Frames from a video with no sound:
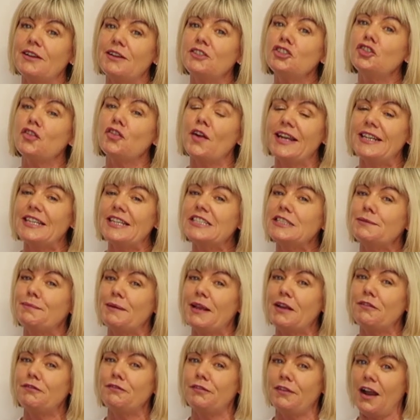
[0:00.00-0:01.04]
about training to
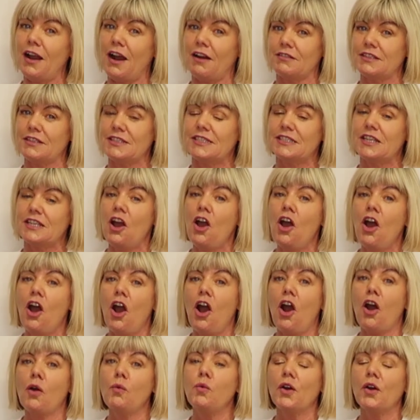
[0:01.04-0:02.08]
be a florist
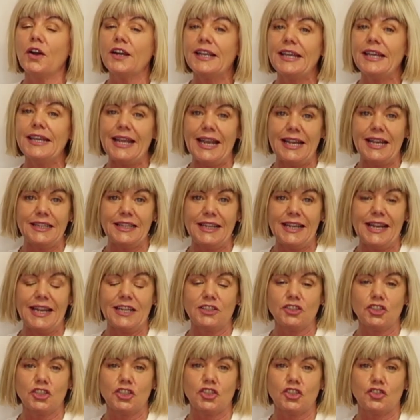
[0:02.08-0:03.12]
or working in the
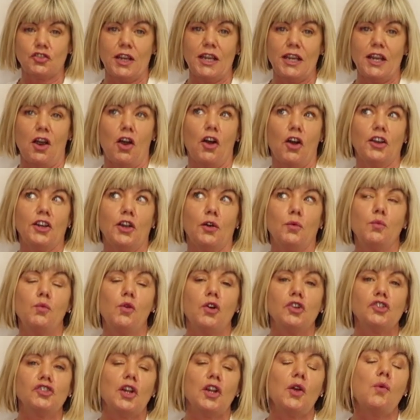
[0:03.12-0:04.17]
industry, or you're
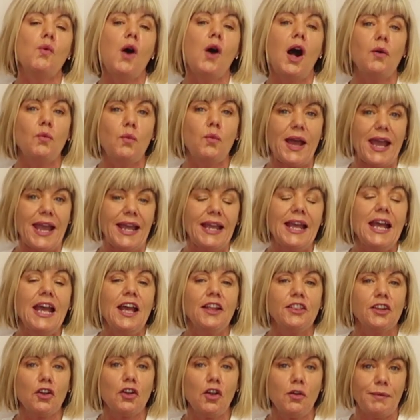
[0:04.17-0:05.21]
wondering what way
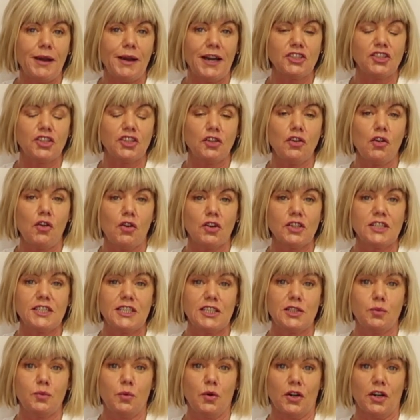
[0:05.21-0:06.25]
the commercial
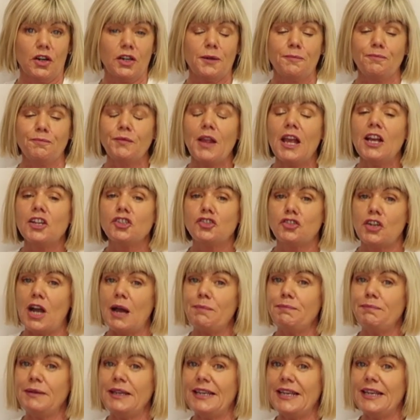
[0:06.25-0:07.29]
courses work,
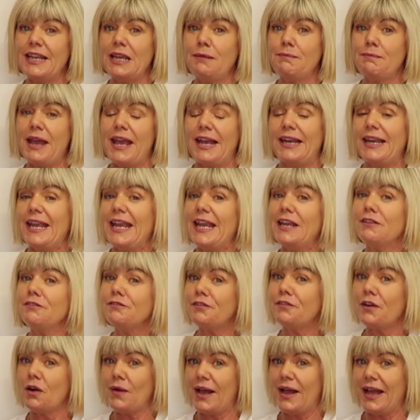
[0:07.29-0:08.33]
drop me an email,
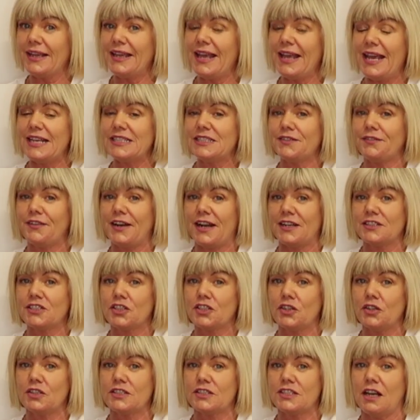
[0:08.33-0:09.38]

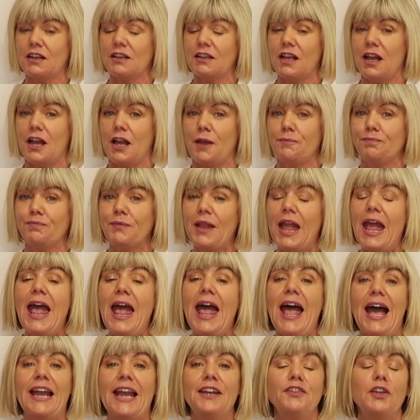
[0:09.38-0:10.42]
info@caseflowerschool.com.
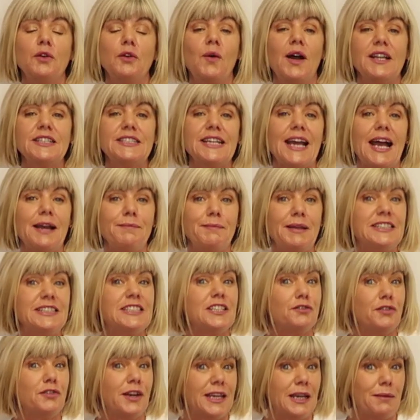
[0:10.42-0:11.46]
And if you want me
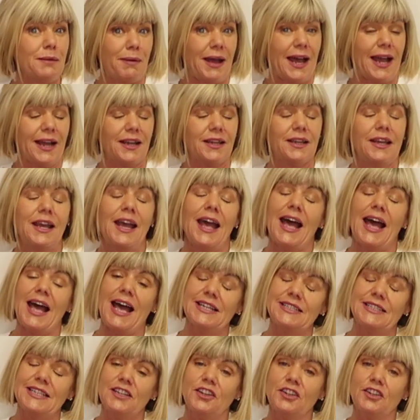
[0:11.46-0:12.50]
to ring you back,
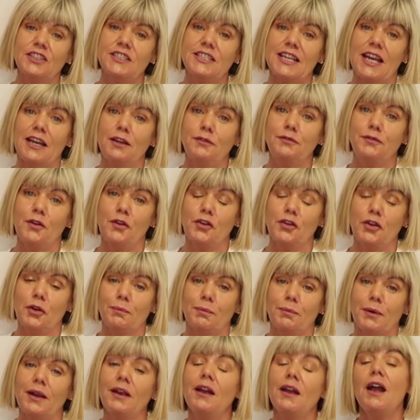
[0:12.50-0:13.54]
add in your telephone
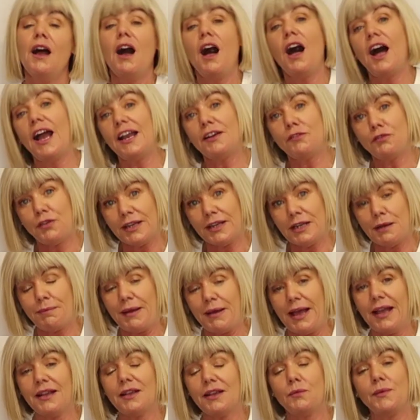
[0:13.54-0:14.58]
number. I'll ring you
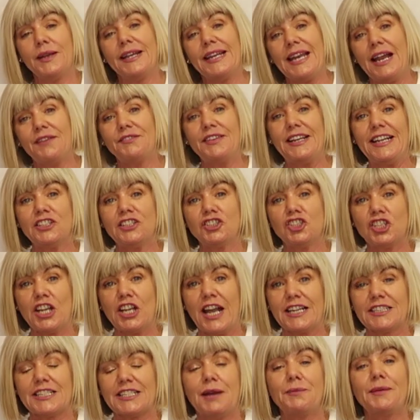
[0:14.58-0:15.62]
back. We can have a little
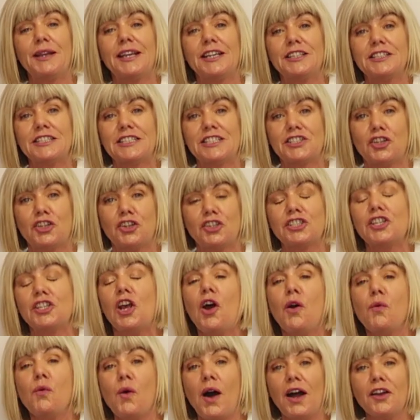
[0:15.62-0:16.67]
chat and we can discuss
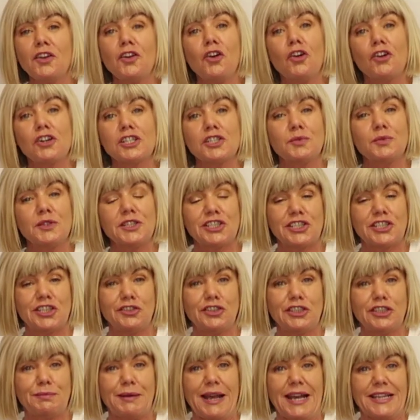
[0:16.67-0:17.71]
what course will
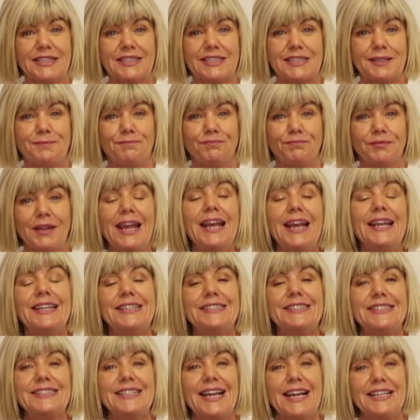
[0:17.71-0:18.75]
suit you best.
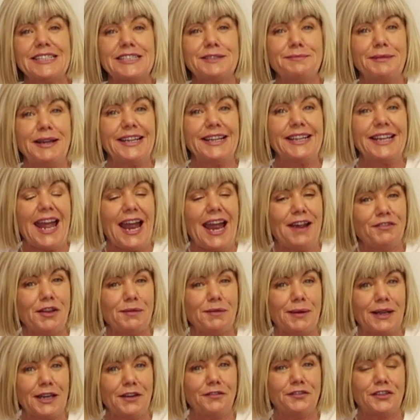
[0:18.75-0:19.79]
Listen, thanks a million,
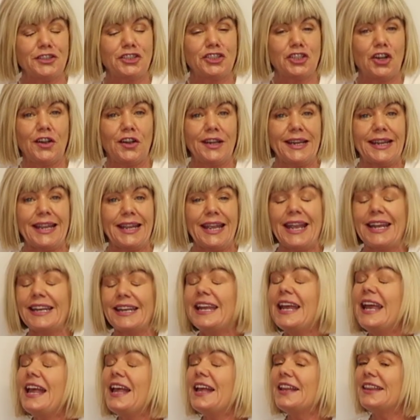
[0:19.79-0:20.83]
everybody, for joining
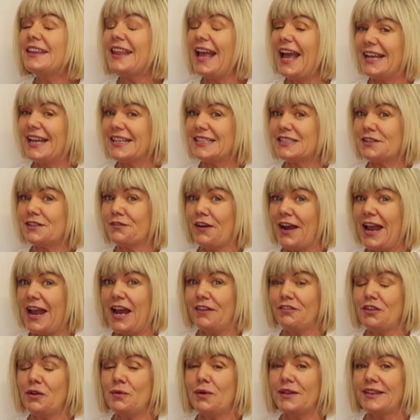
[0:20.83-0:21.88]
in. Thanks for
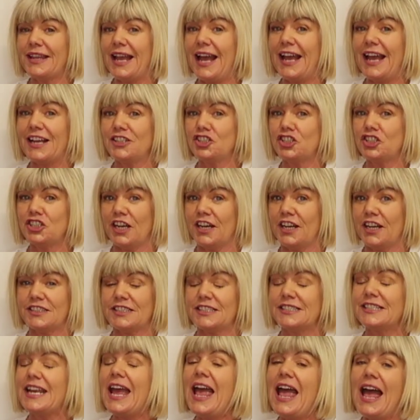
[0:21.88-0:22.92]
everyone that has
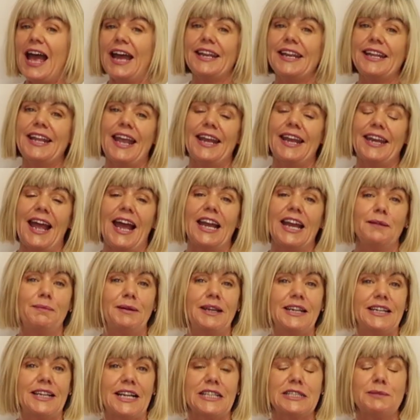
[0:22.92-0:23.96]
shared it. And again,
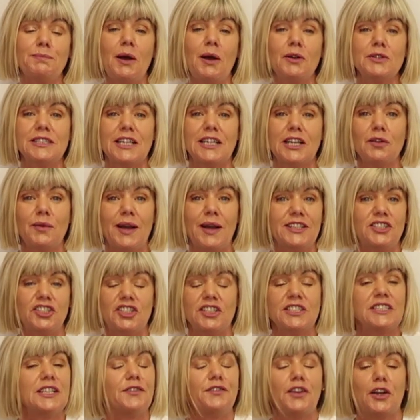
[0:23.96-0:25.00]
anybody that's posting
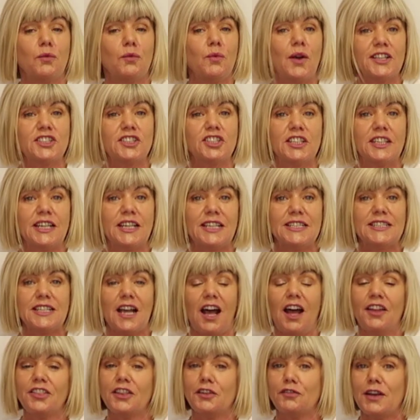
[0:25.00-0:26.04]
questions, if you're watching this
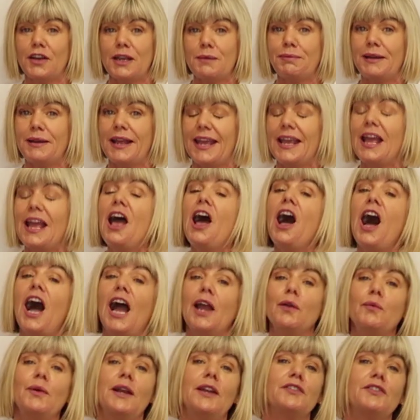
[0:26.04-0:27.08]
on the replay,
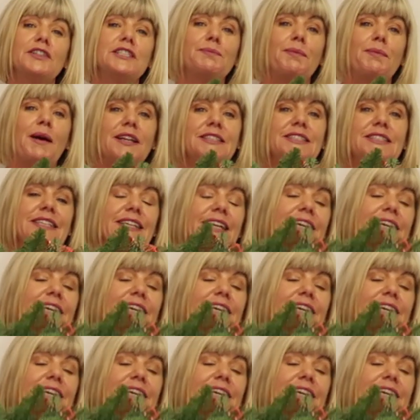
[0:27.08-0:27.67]
I will respond